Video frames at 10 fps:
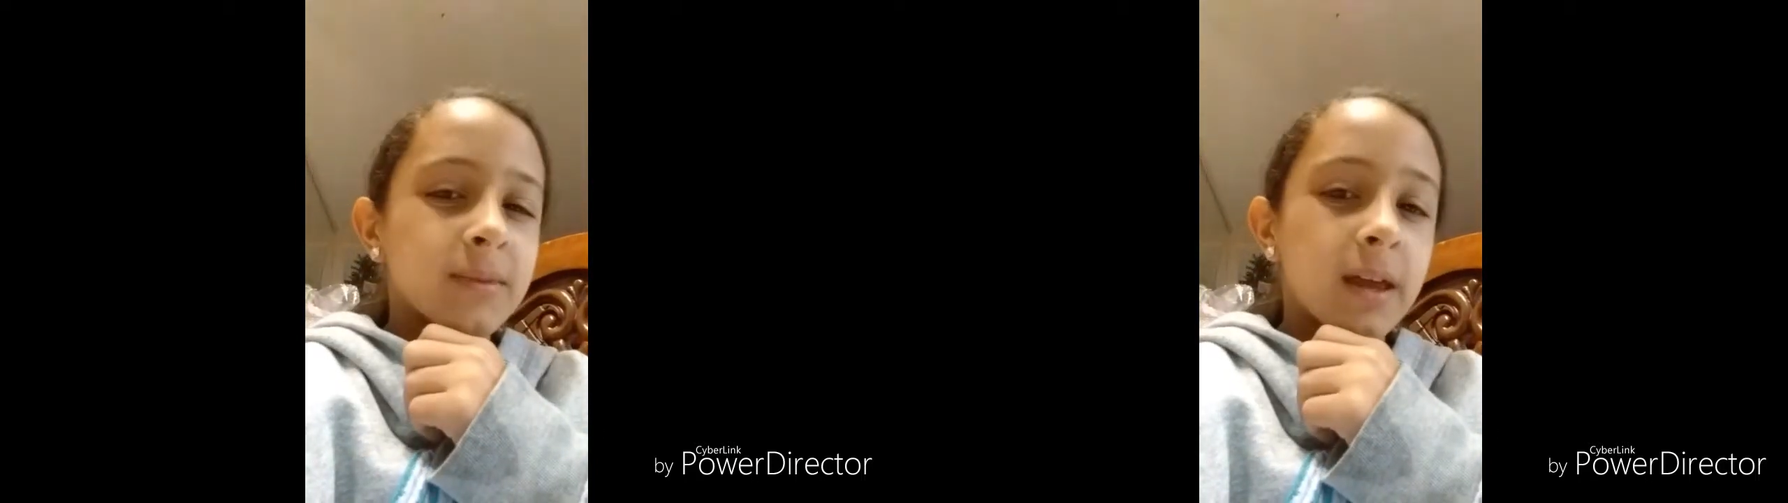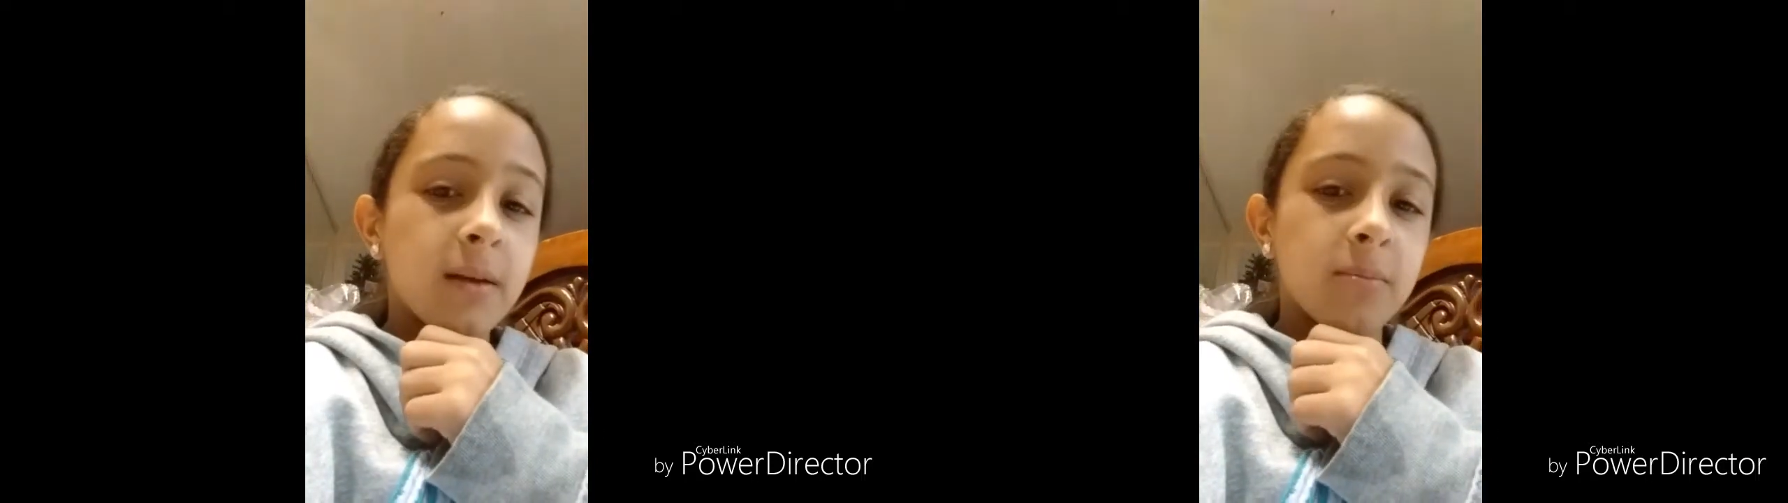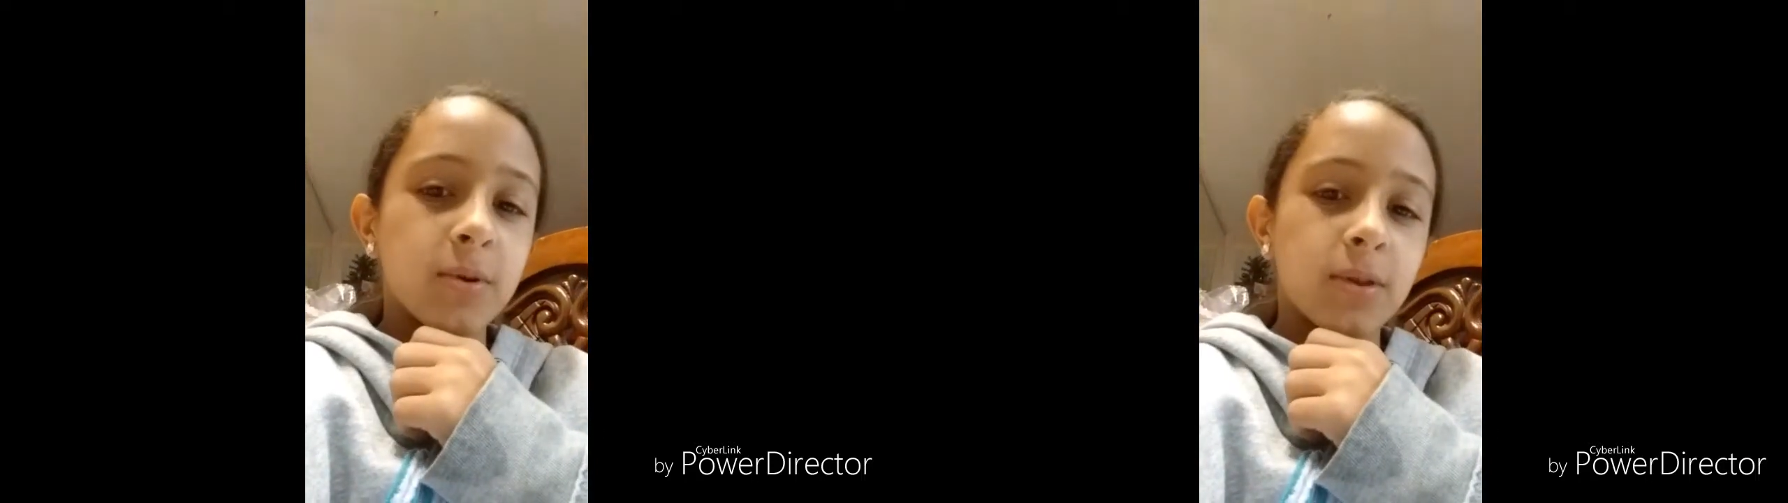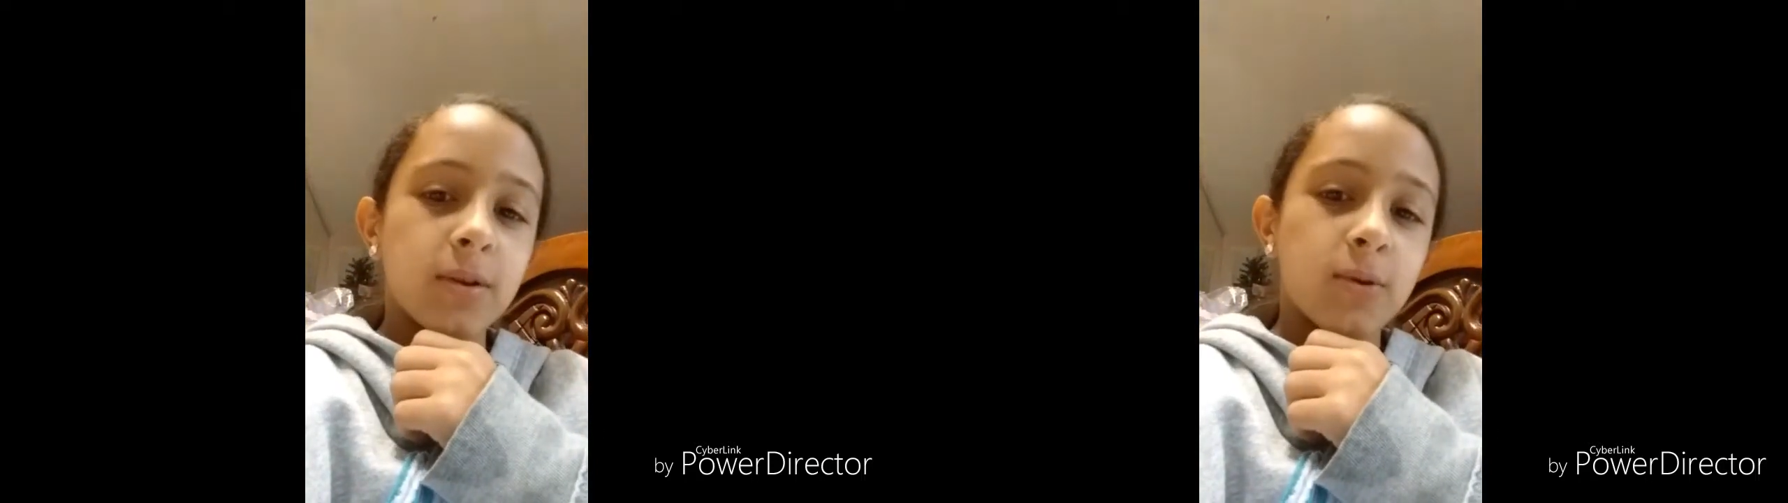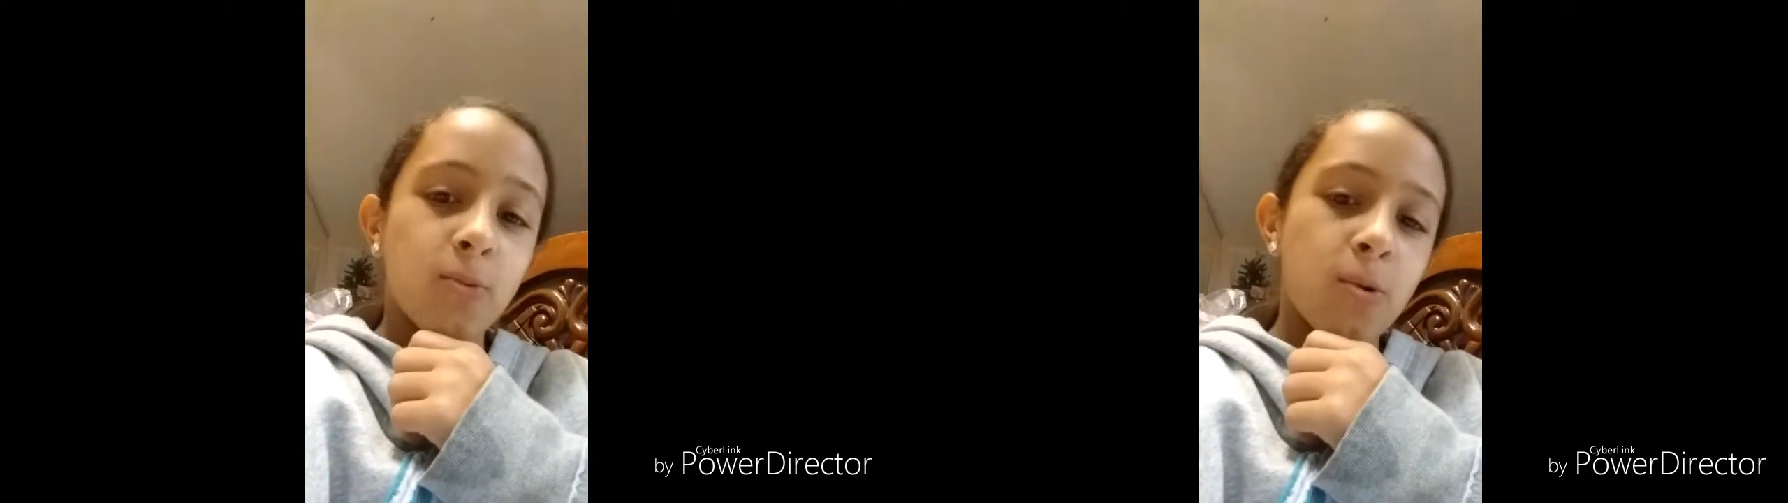I can breathe
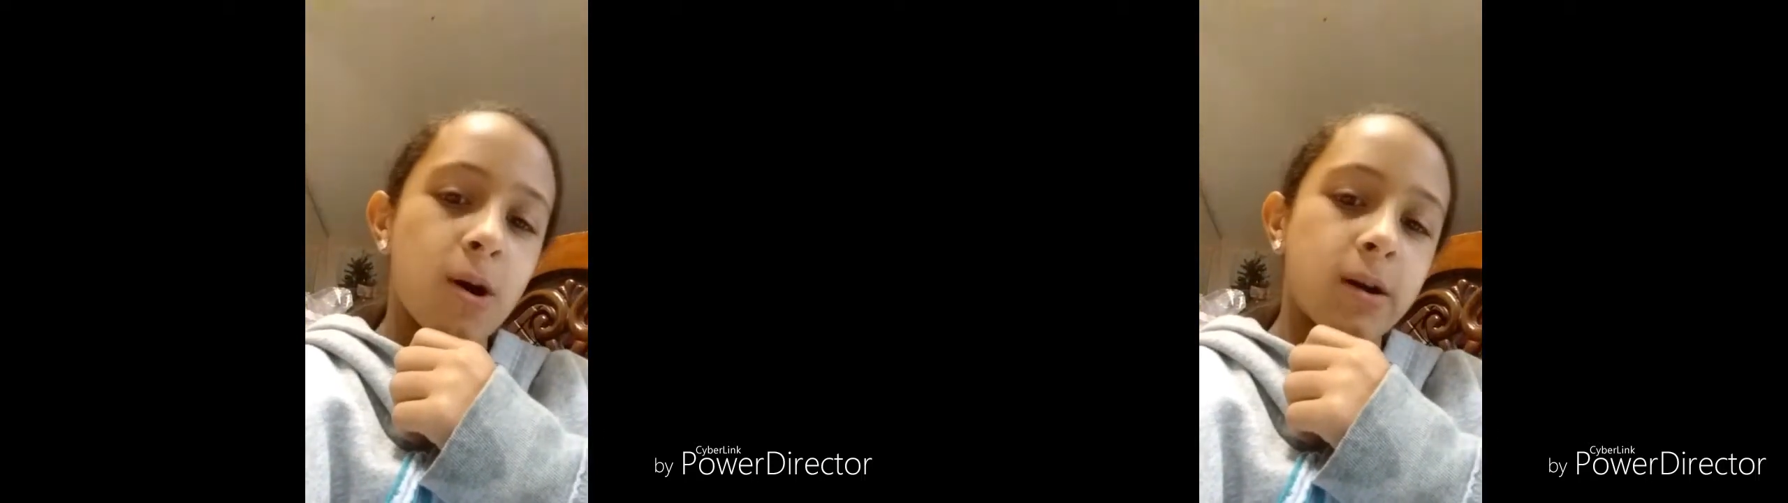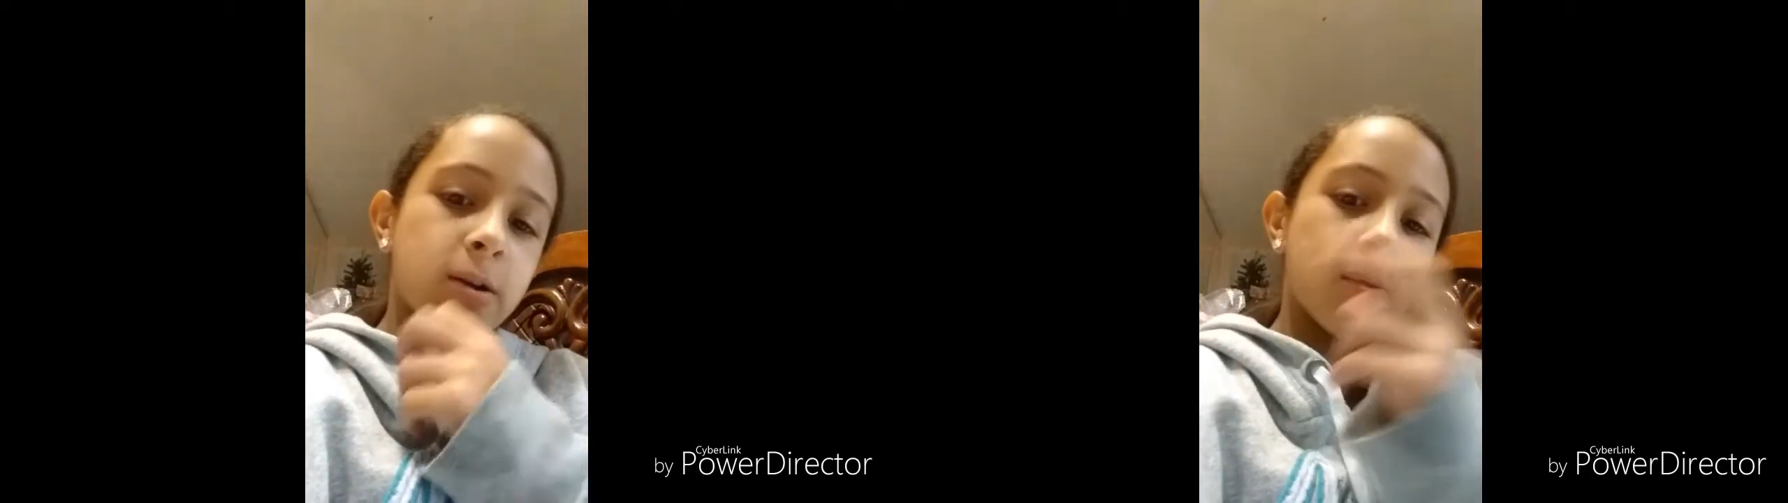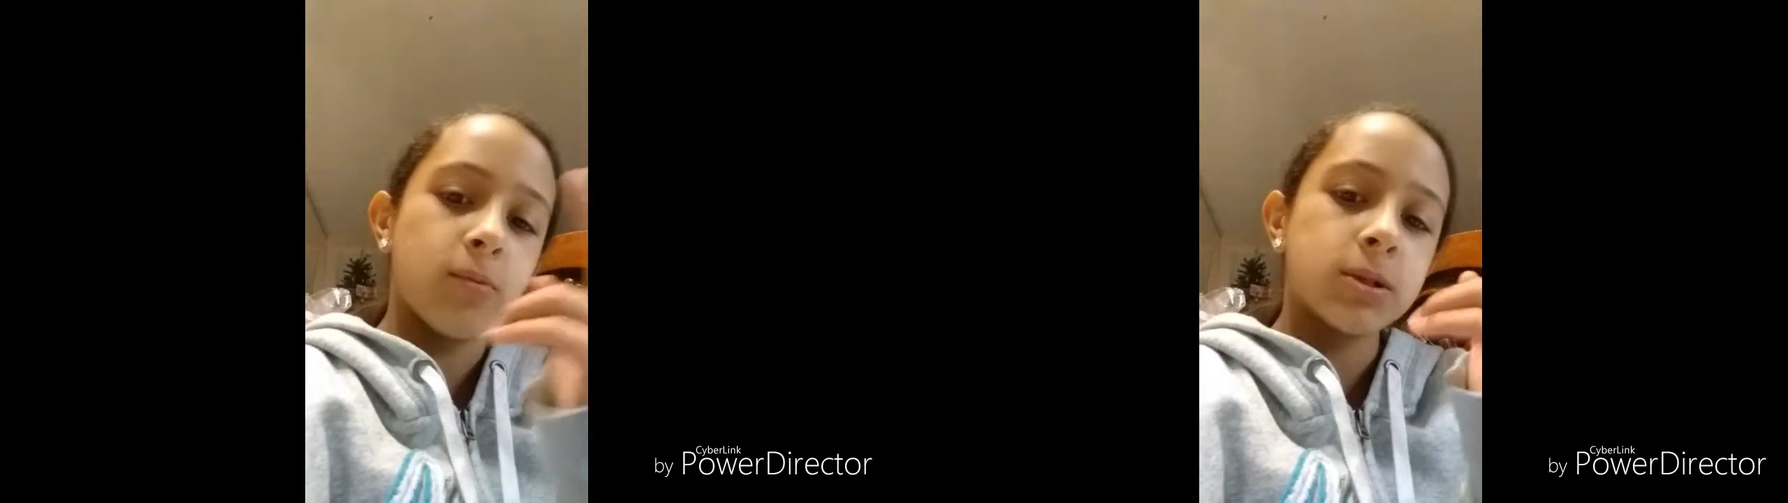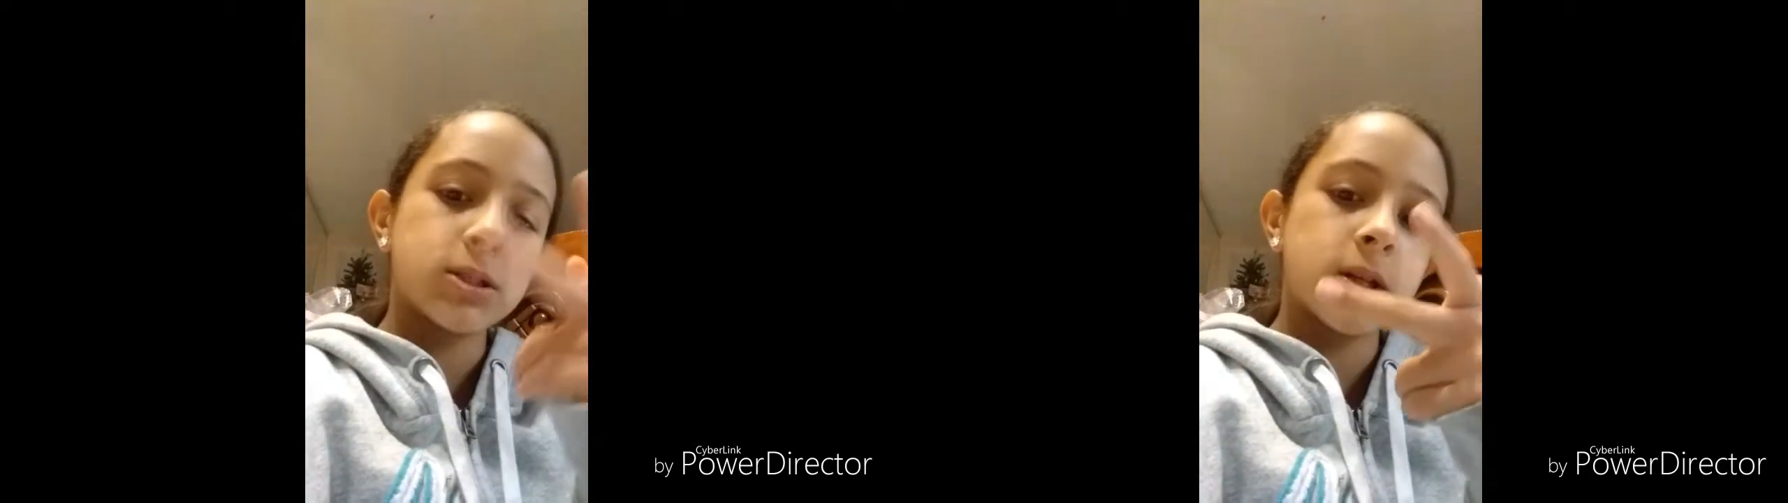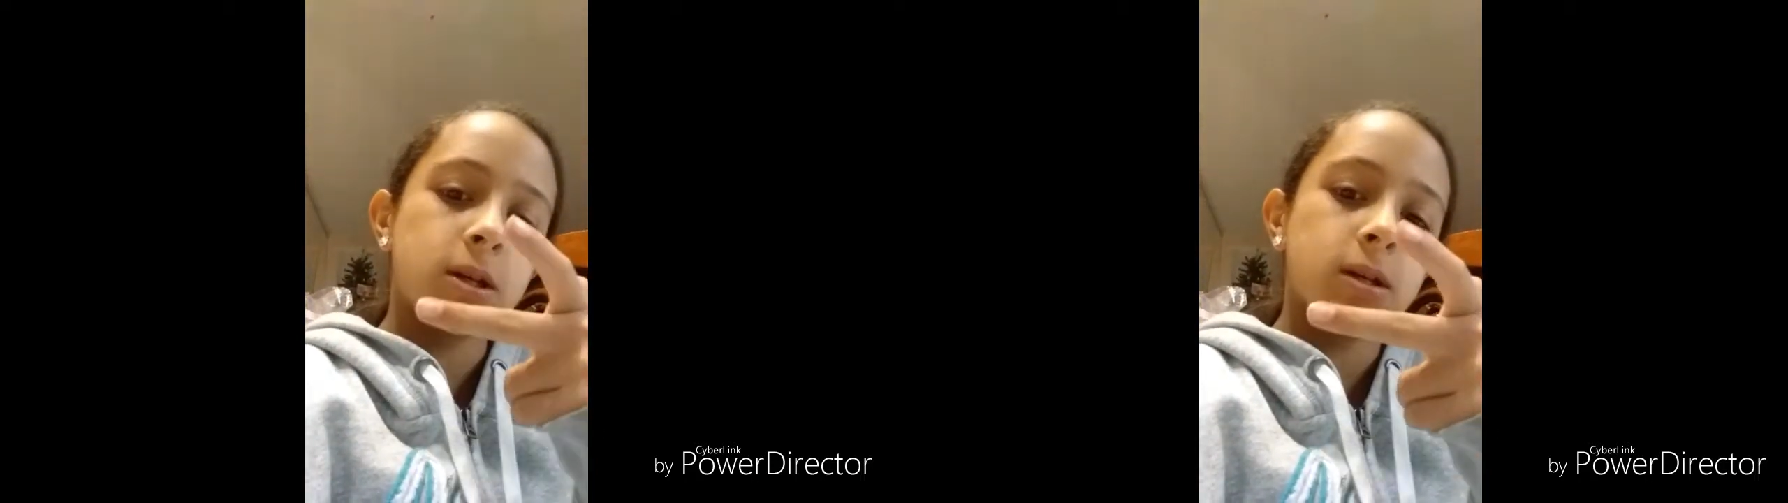underwater.
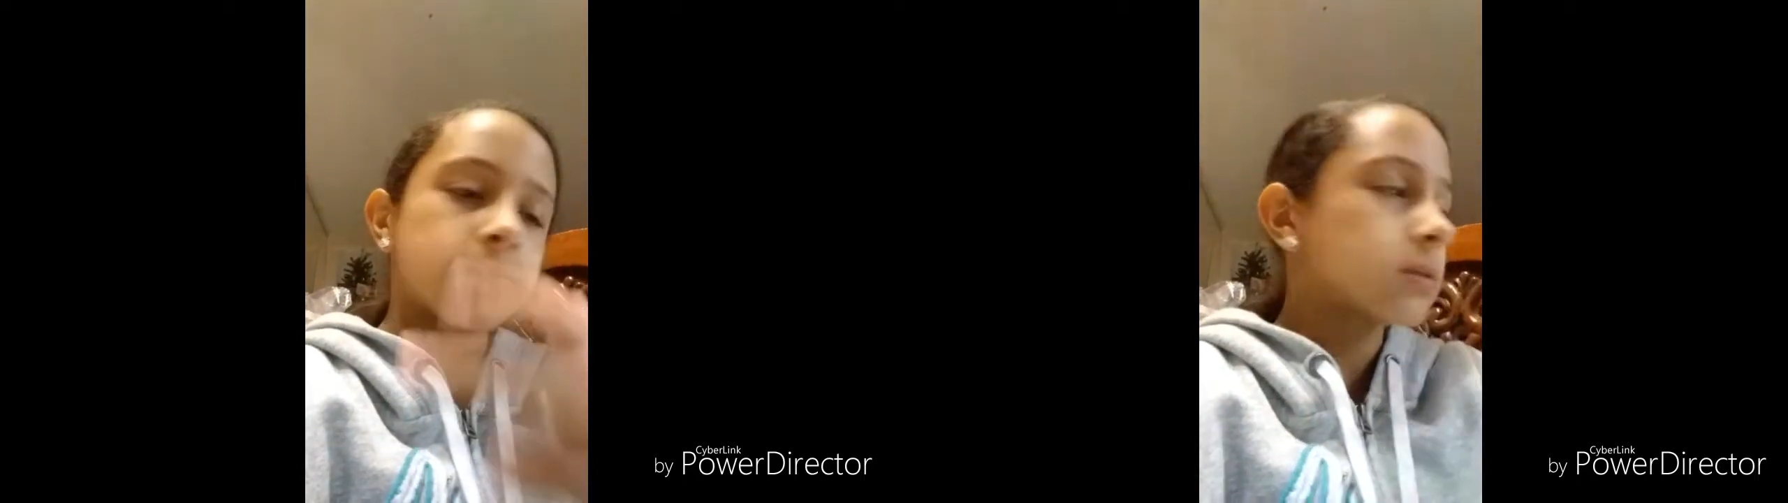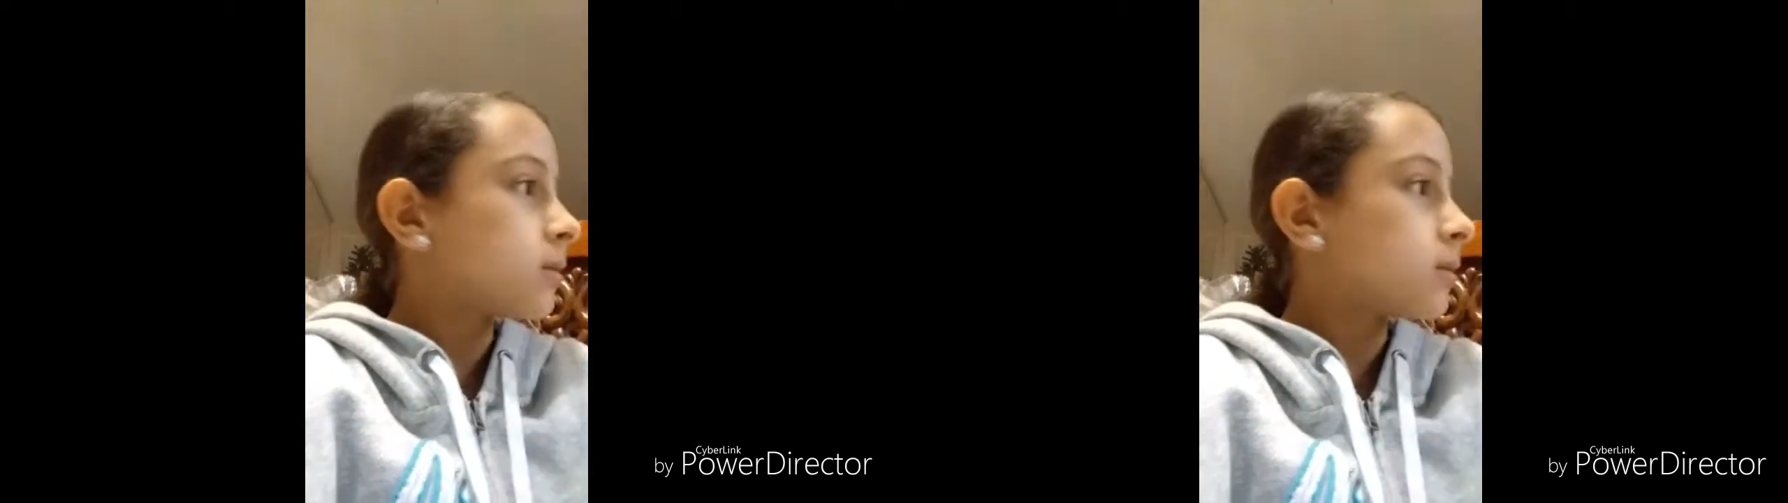What's up?